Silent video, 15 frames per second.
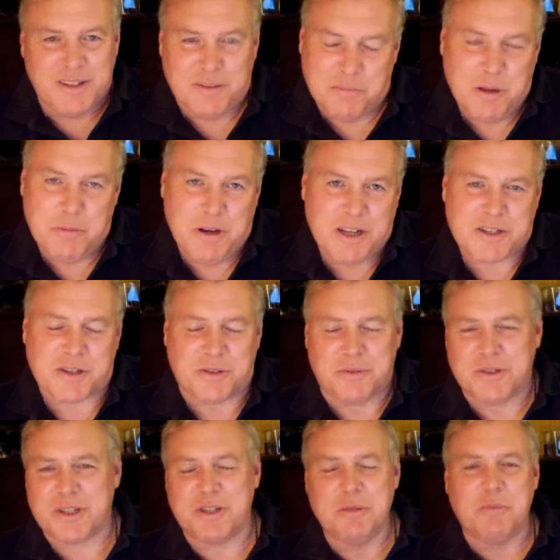Maybe that's a
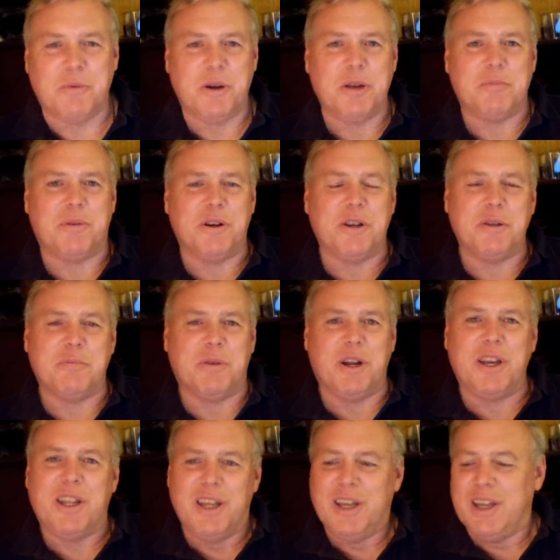stupid way of putting it,
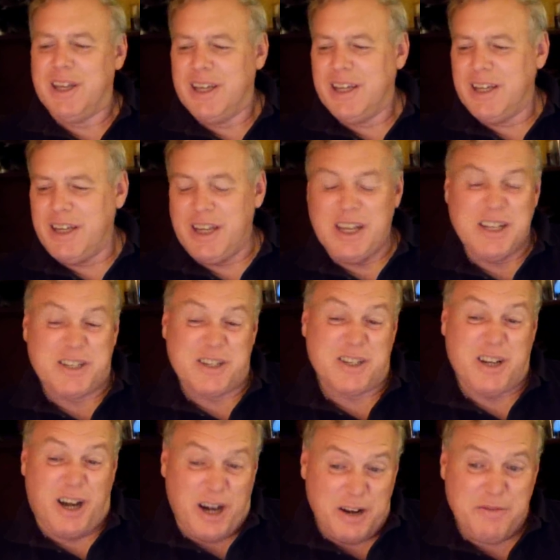but it's
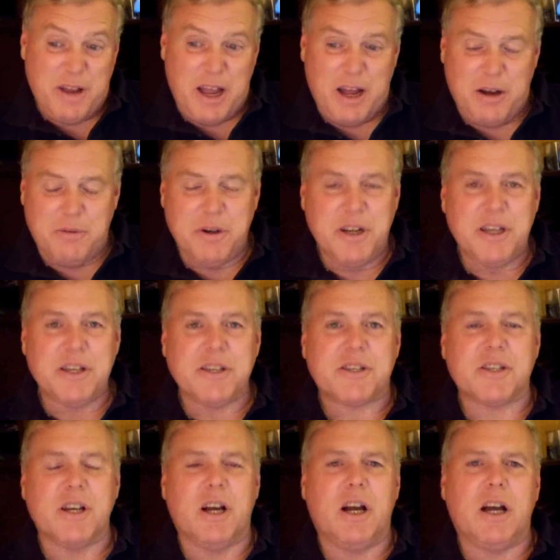kind of how it
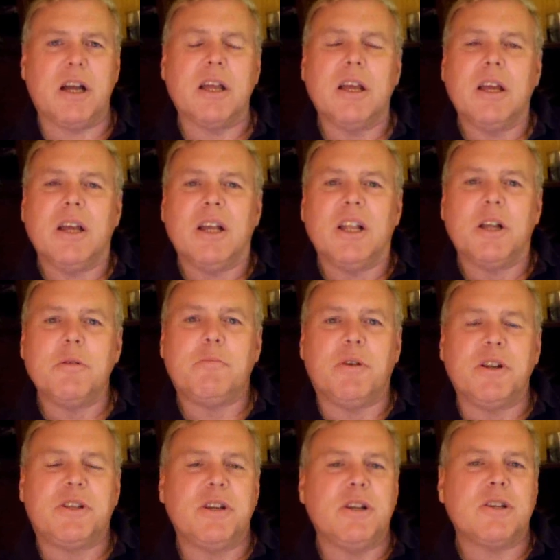is. Uh, let me
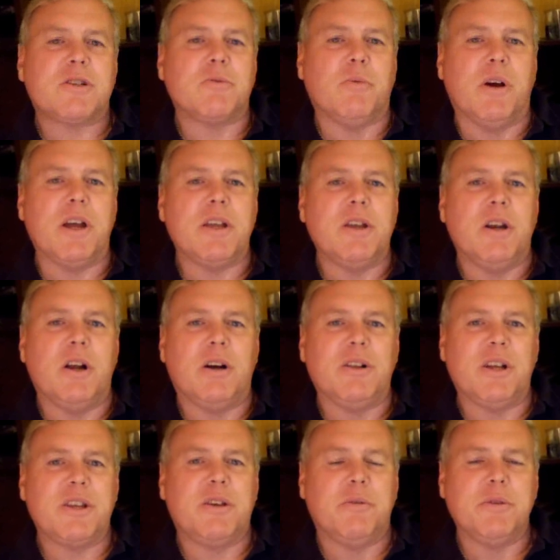put it to this way, you know,
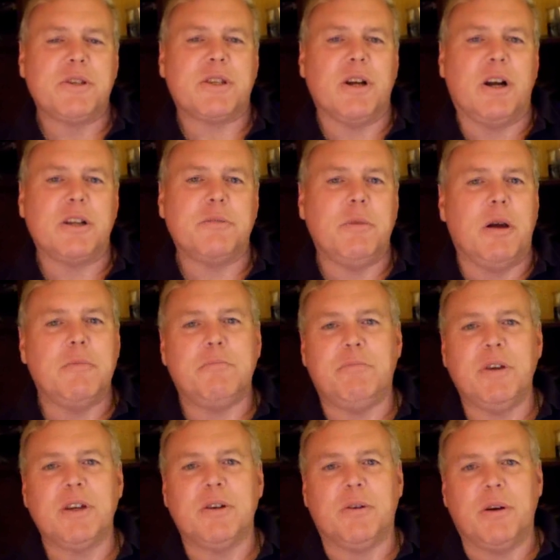like you always talked about
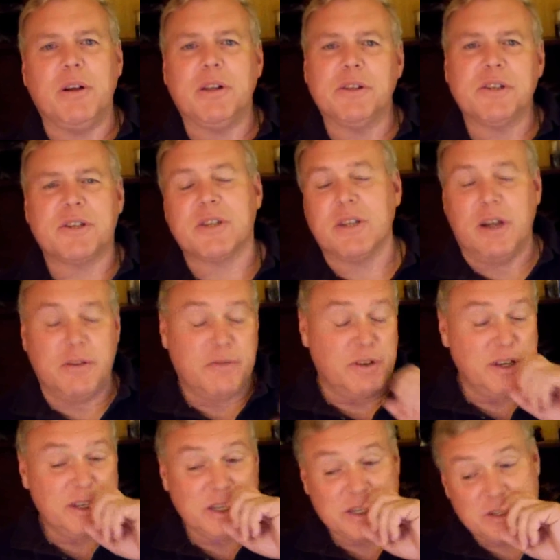big oil and stuff,
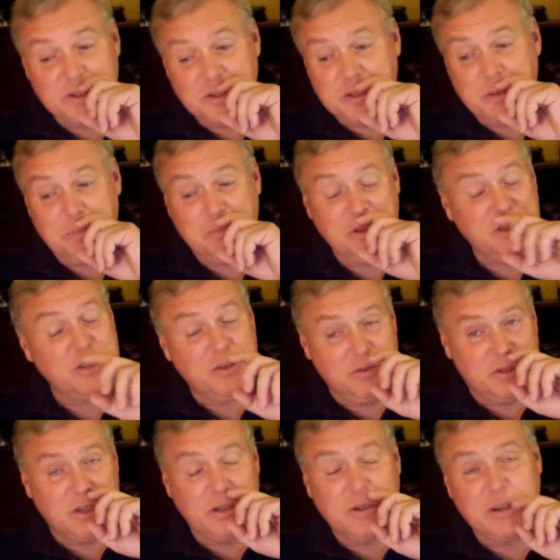I guess there's the big
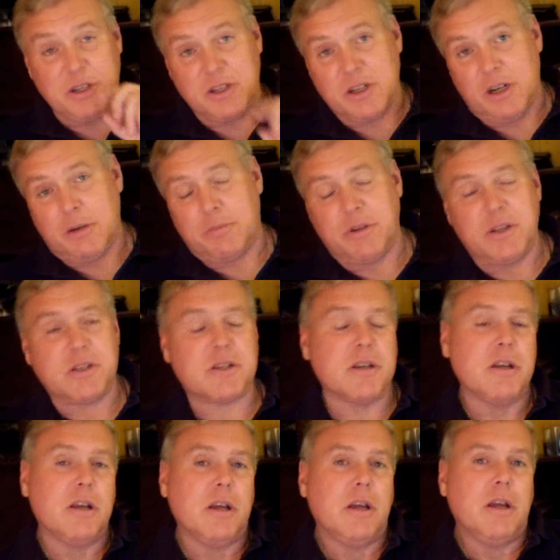utility companies.
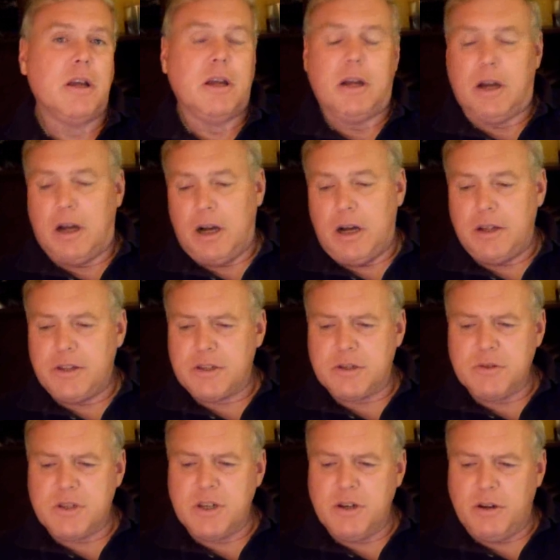Uh, this
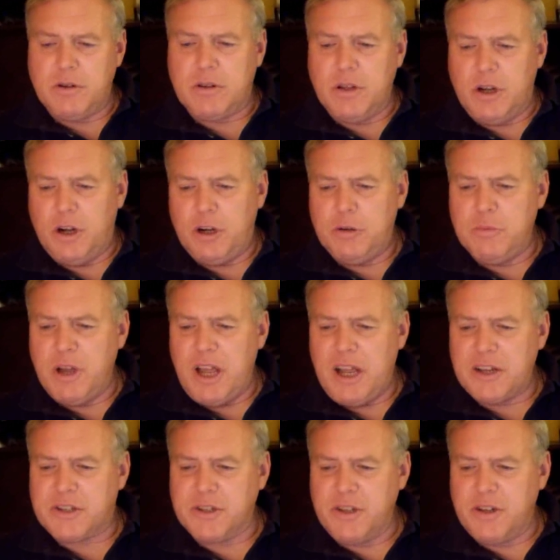was in Oklahoma,
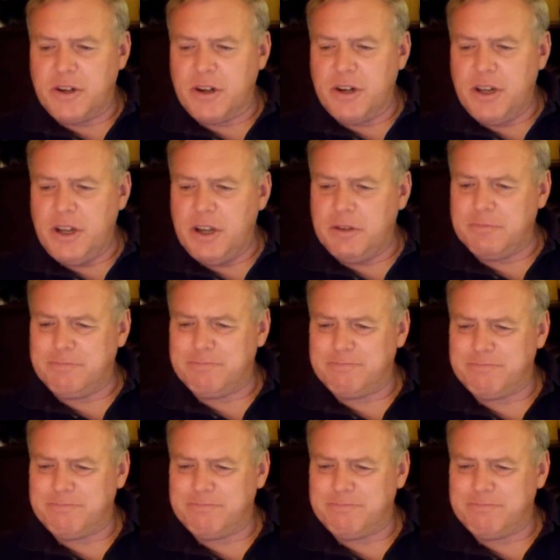actually, they're going to,